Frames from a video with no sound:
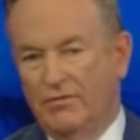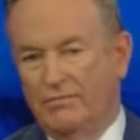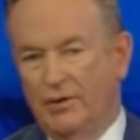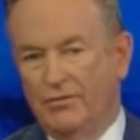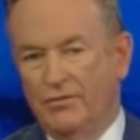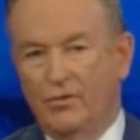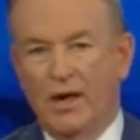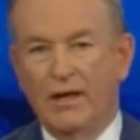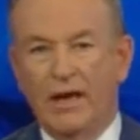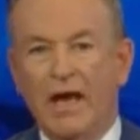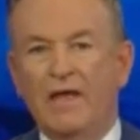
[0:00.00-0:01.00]
from both the right
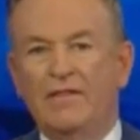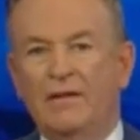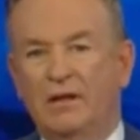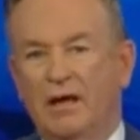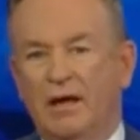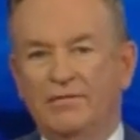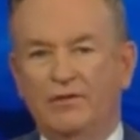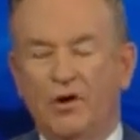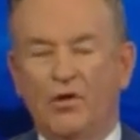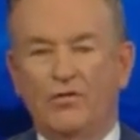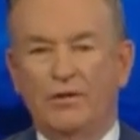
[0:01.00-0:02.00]
and the left
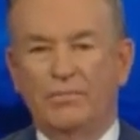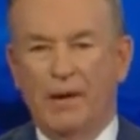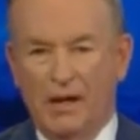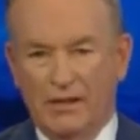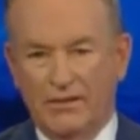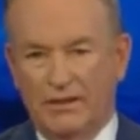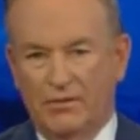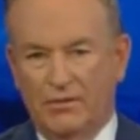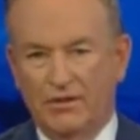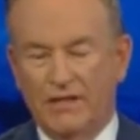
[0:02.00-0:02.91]
over the policy. With us